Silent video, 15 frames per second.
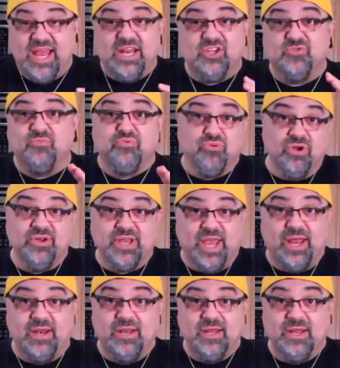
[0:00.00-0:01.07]
and it's
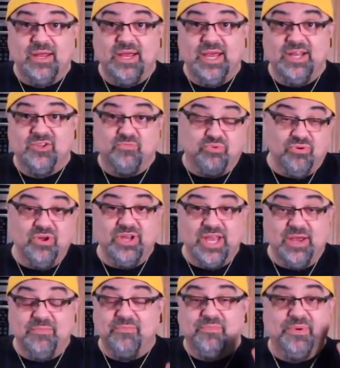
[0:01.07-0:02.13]
brilliant. It's
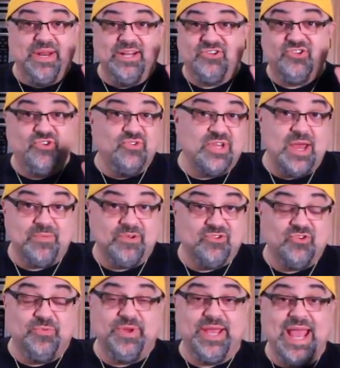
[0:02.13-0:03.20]
brilliant, but it's too time
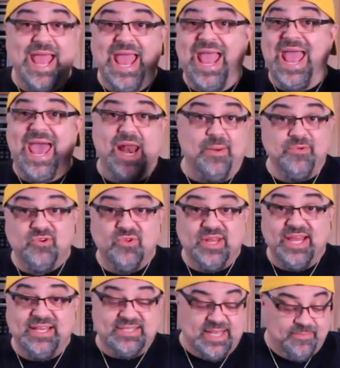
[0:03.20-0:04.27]
consuming and I'm too
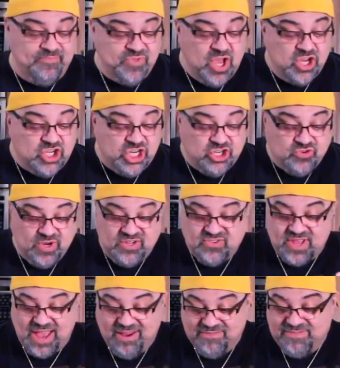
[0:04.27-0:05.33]
lazy. She
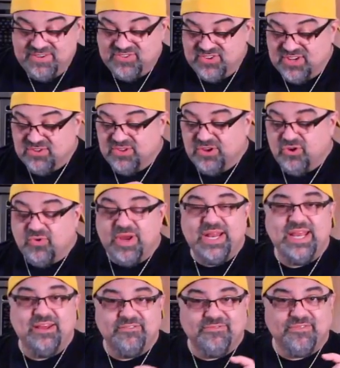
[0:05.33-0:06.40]
treats every single
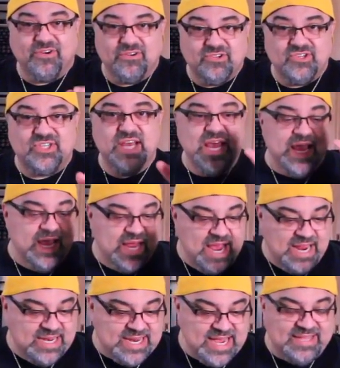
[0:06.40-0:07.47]
ingredient first
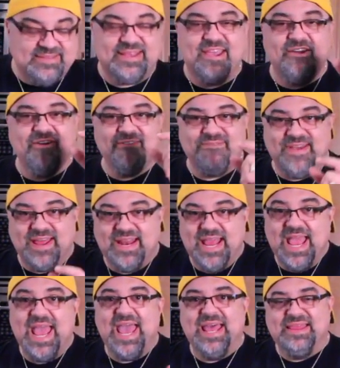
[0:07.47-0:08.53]
and takes care of it
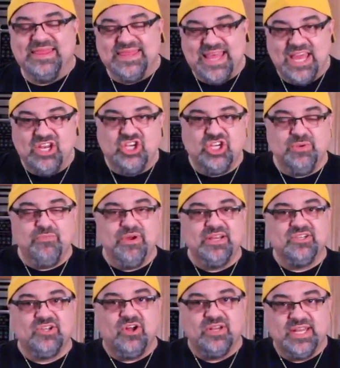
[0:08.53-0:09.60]
and then she
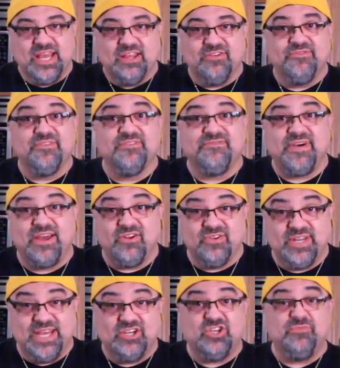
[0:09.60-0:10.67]
brings it all together for the final
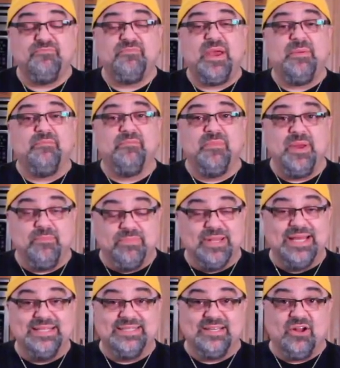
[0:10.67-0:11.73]
dish and, and, it
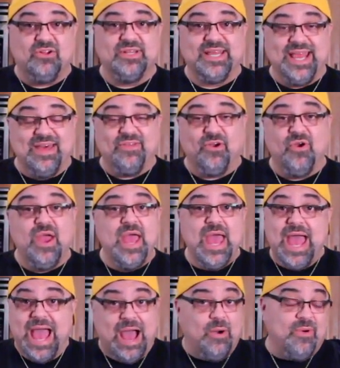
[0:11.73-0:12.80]
blends it all together
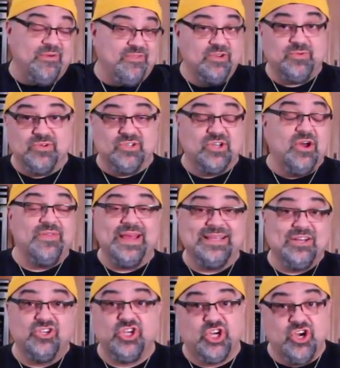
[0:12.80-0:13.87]
however it's supposed to go
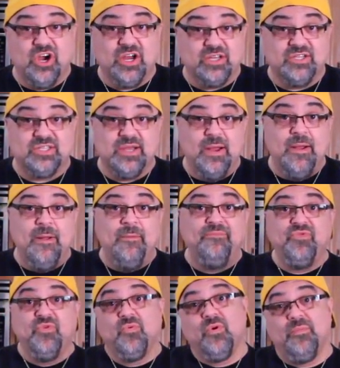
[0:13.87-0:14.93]
that's how she cooks
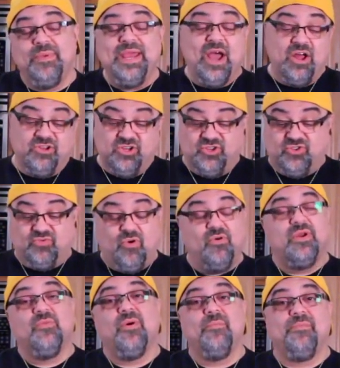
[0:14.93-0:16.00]
where me i'll just
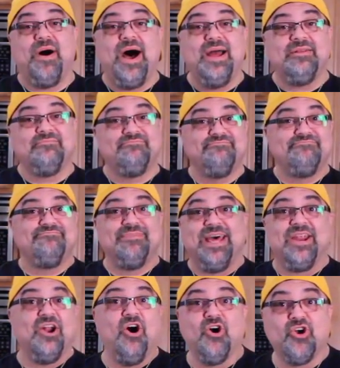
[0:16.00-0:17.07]
throw it in one pot and
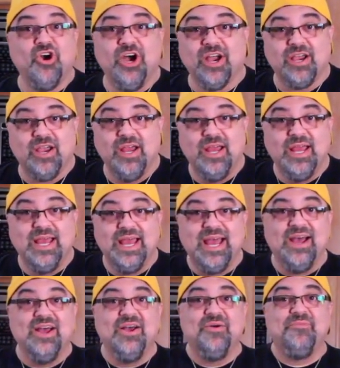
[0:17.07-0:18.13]
let it all cook
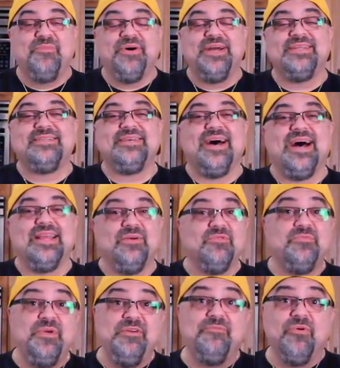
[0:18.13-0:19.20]
but uh, it
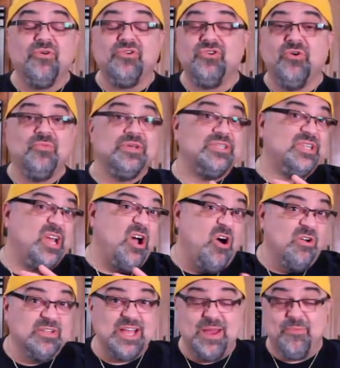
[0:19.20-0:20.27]
was beef bourguignon was the
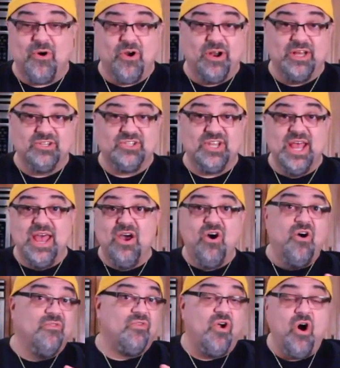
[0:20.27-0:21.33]
all-time hardest
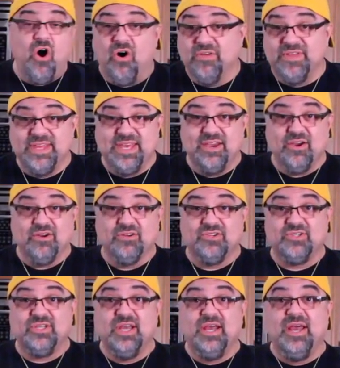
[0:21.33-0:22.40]
over all the
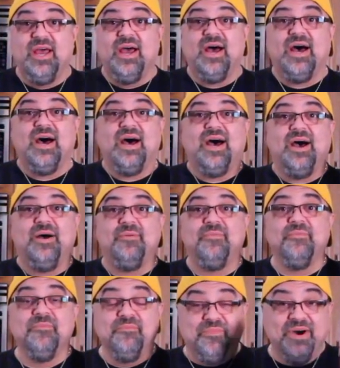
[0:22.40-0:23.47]
years uh,
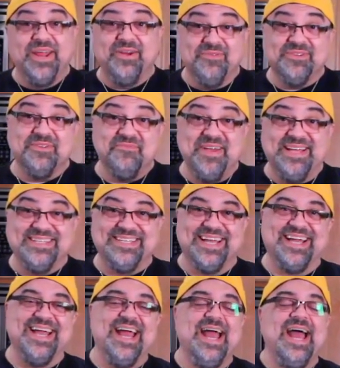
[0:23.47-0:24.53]
but it was
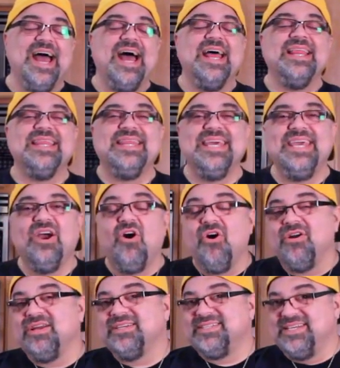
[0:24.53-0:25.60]
amazing the
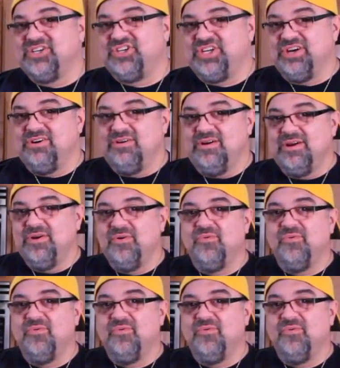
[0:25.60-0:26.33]
hardest this year